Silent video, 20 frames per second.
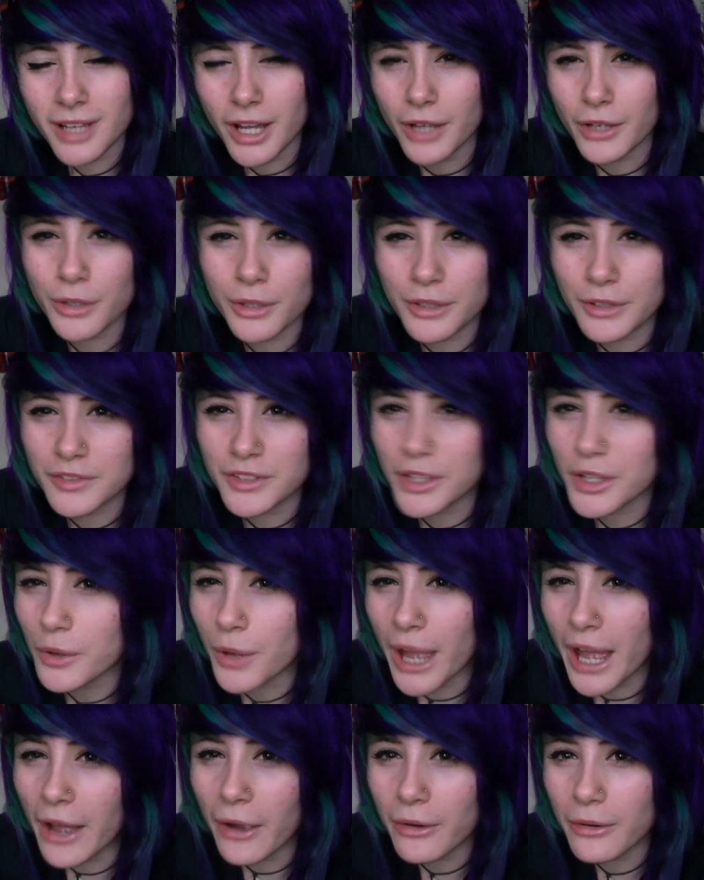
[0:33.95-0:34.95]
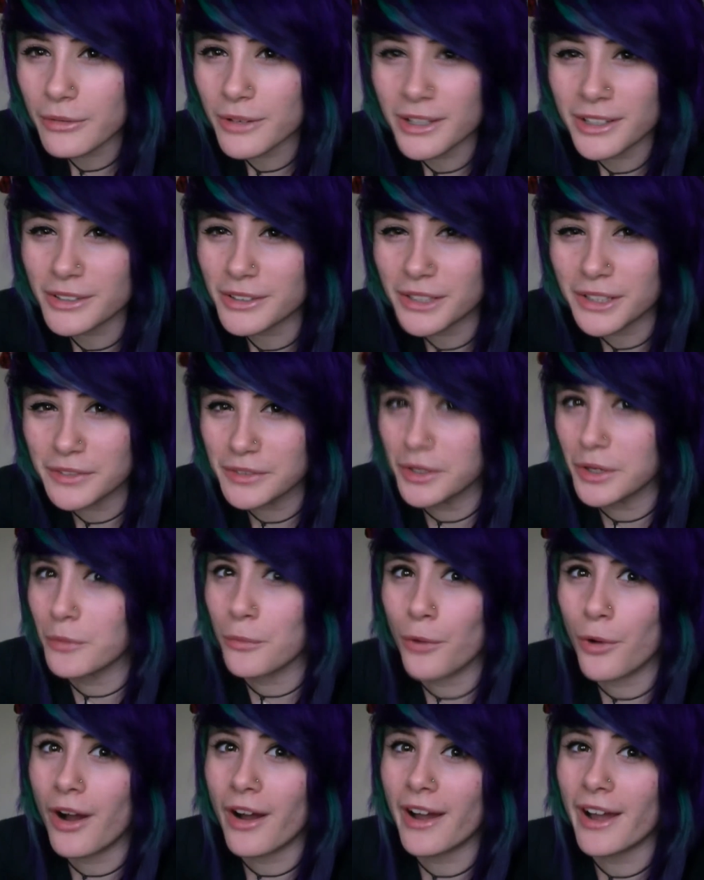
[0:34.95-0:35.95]
I don't even know how, I don't even know
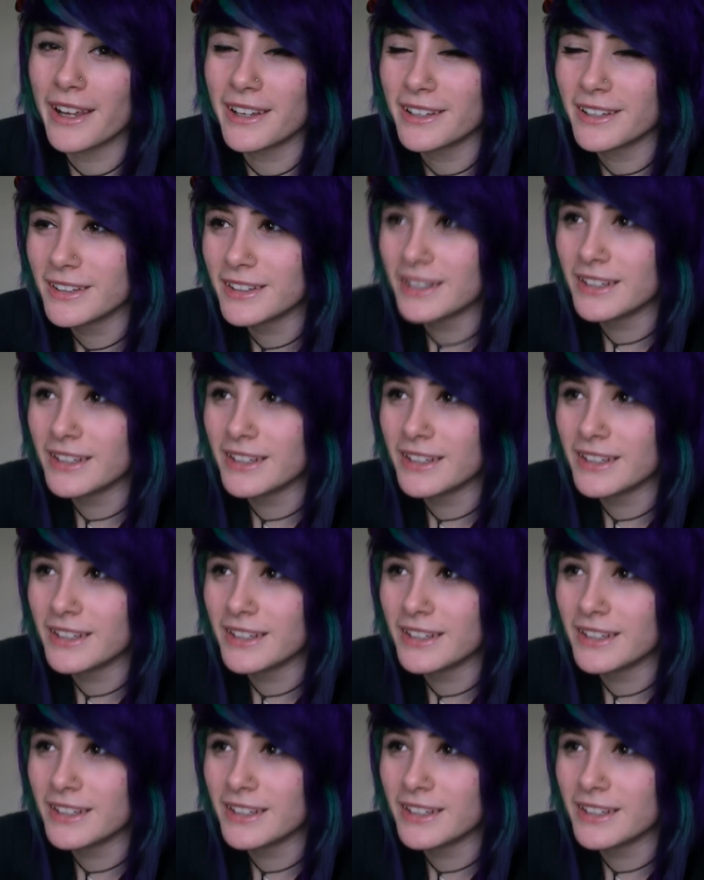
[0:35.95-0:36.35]
why.